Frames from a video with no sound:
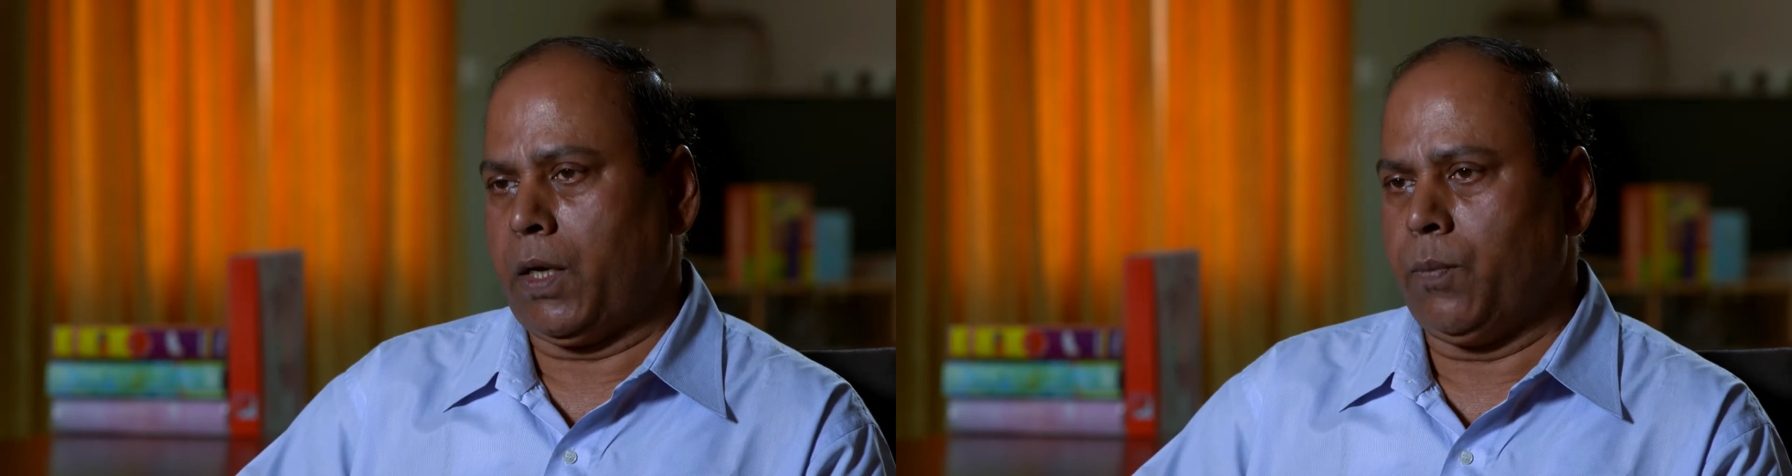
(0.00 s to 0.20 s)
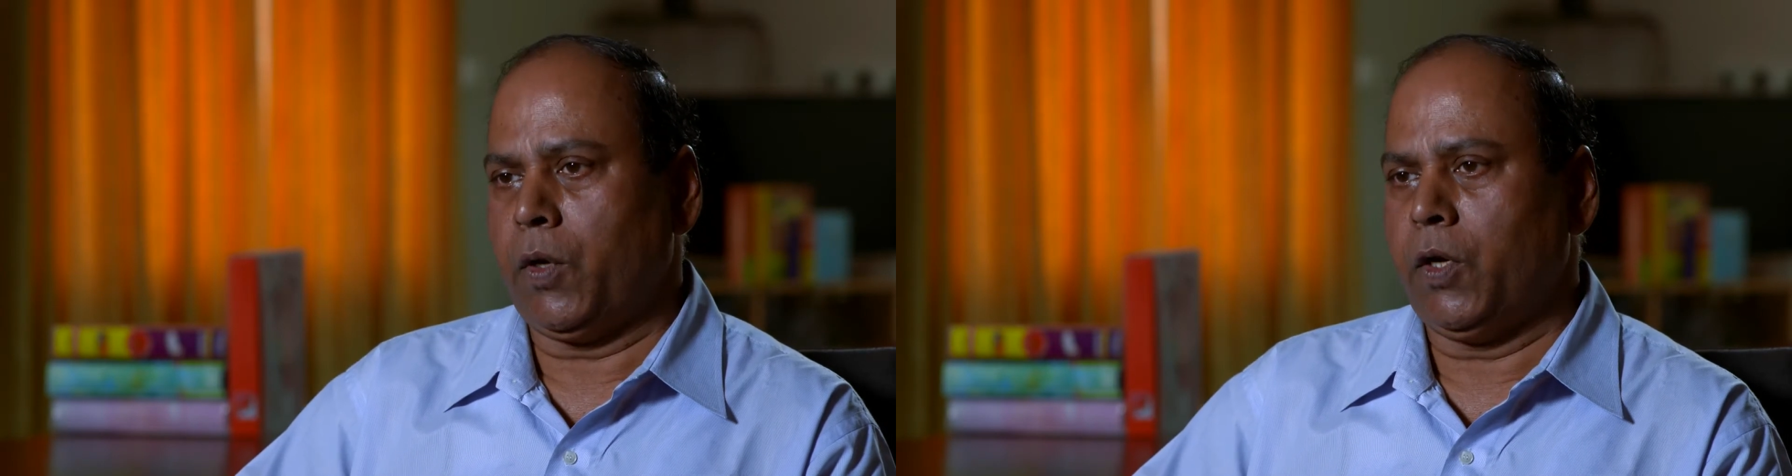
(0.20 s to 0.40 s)

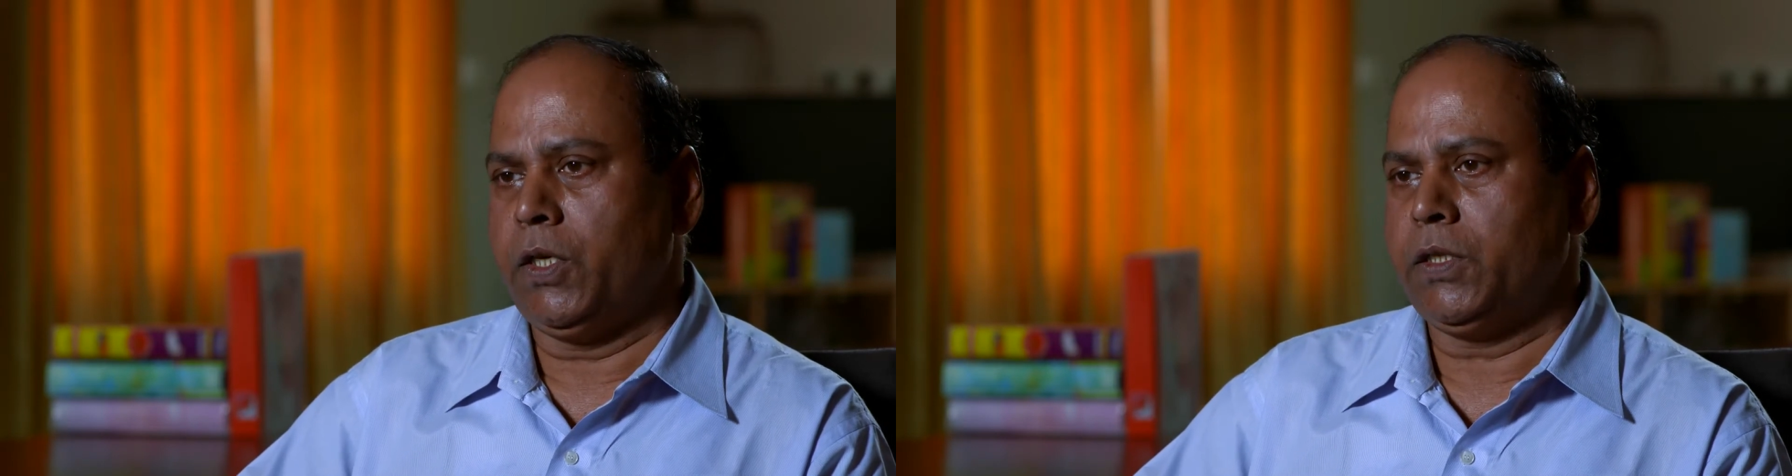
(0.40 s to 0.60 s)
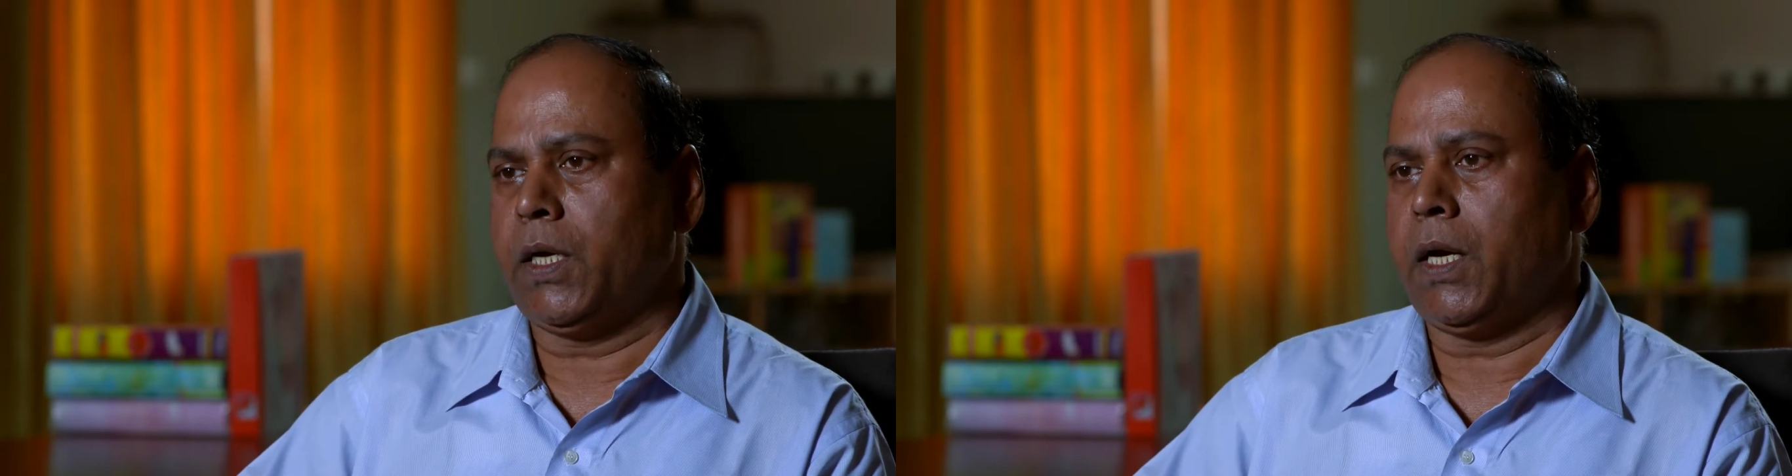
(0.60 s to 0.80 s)

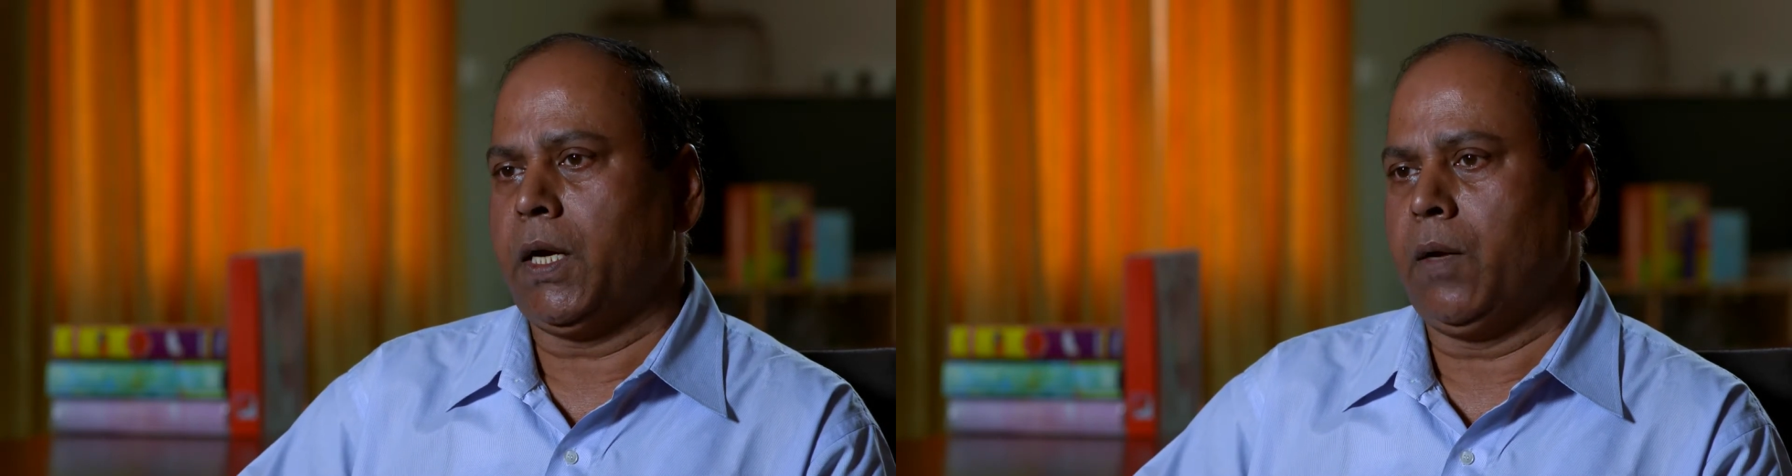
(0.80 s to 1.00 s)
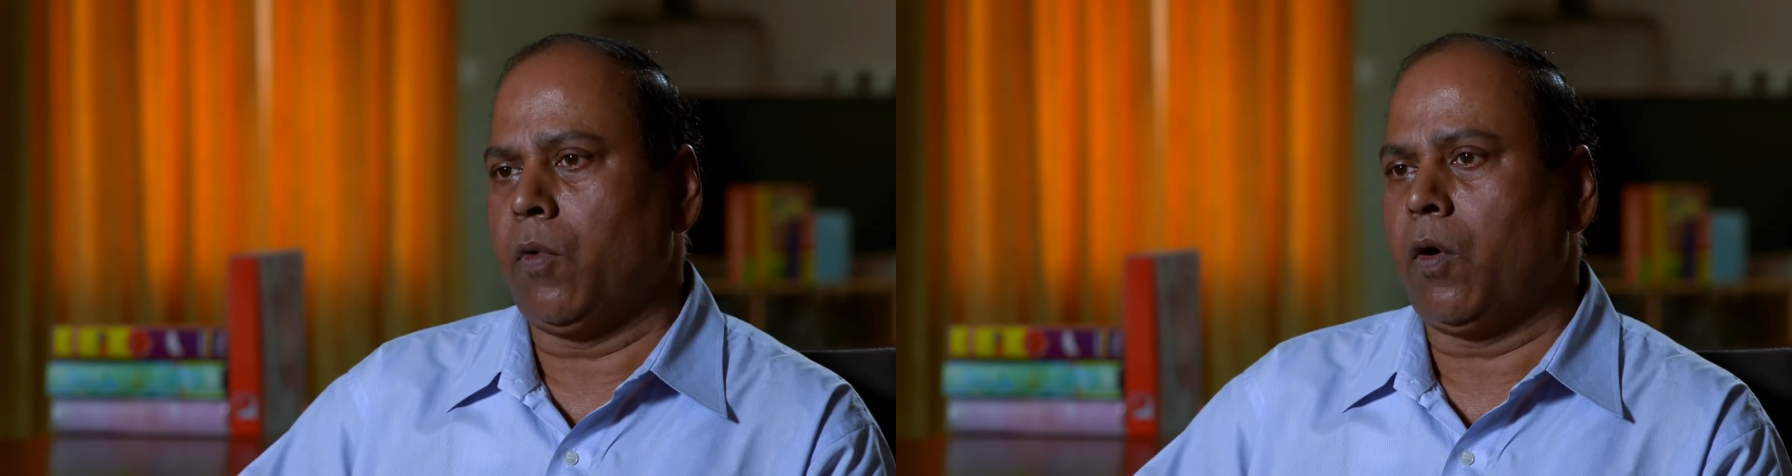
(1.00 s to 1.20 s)
employees are
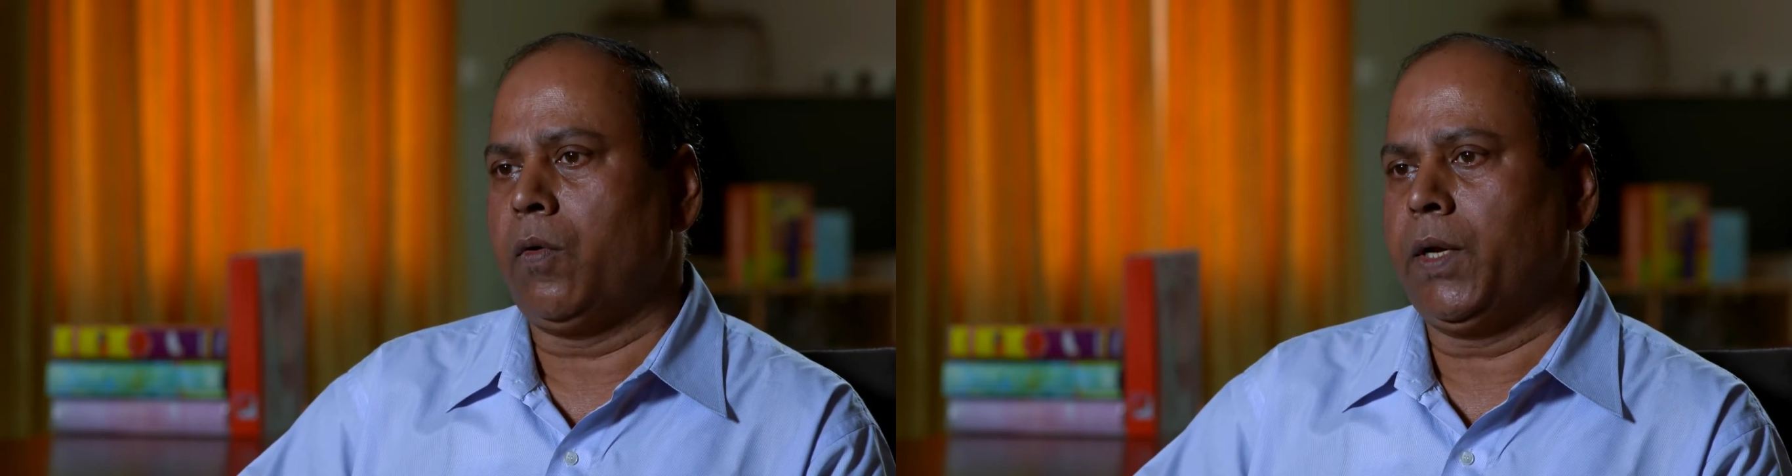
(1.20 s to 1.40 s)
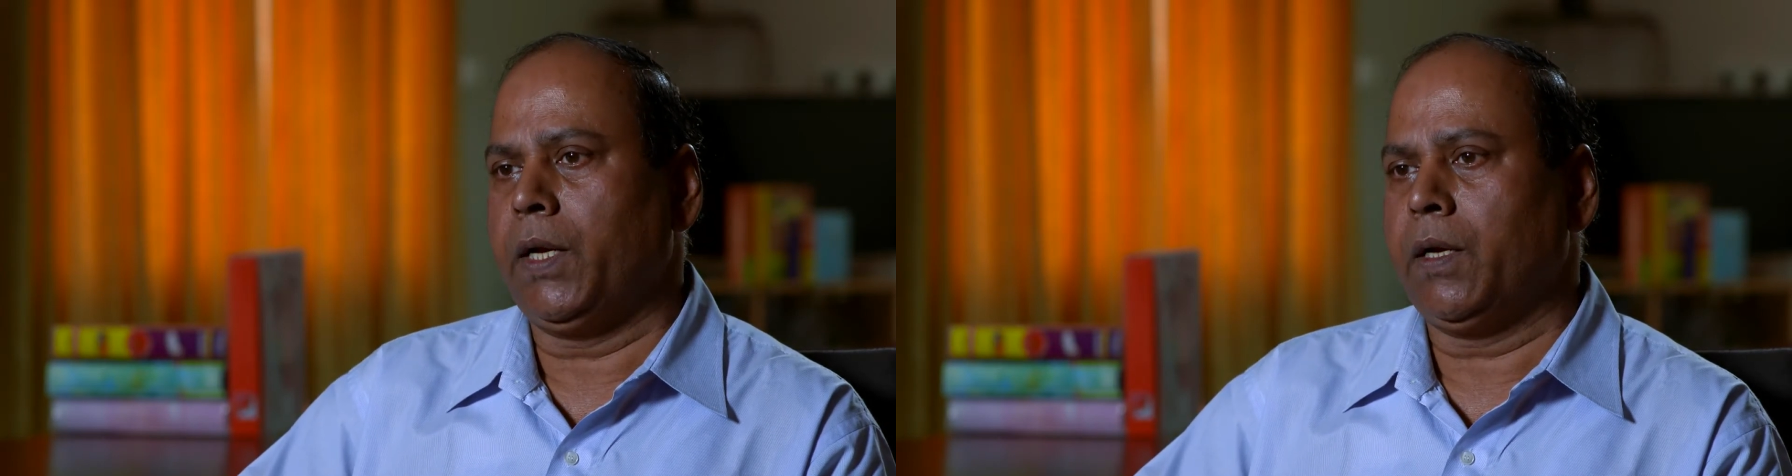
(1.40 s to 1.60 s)

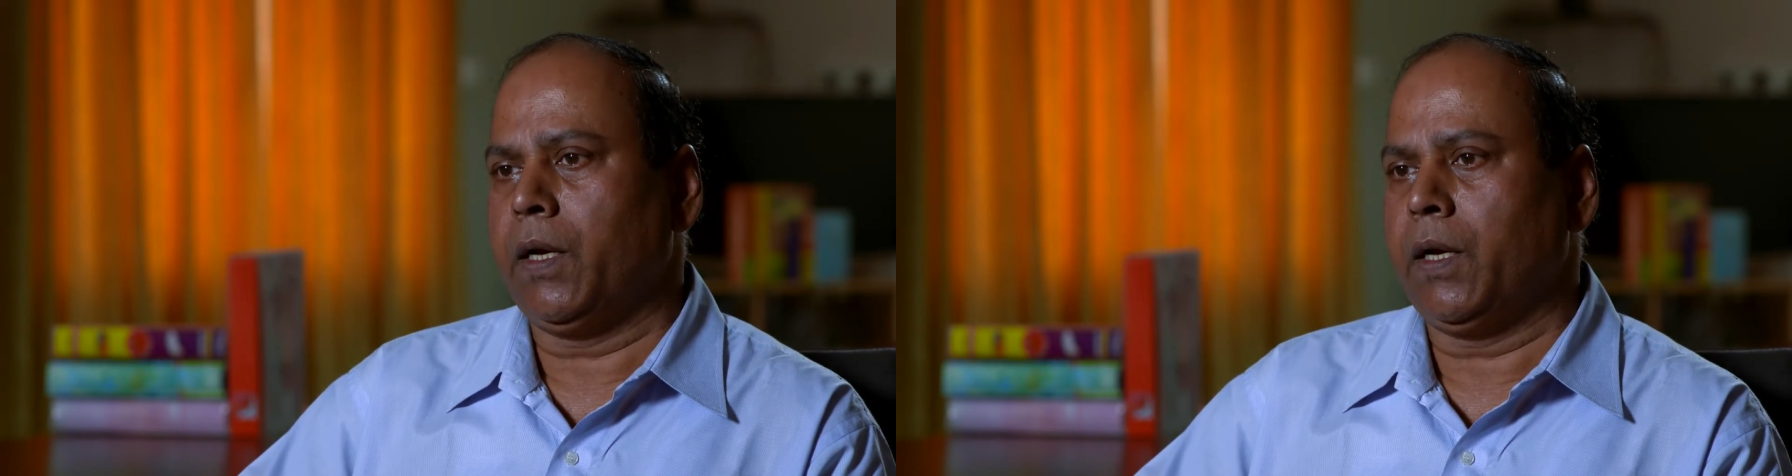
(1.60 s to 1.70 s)
involved in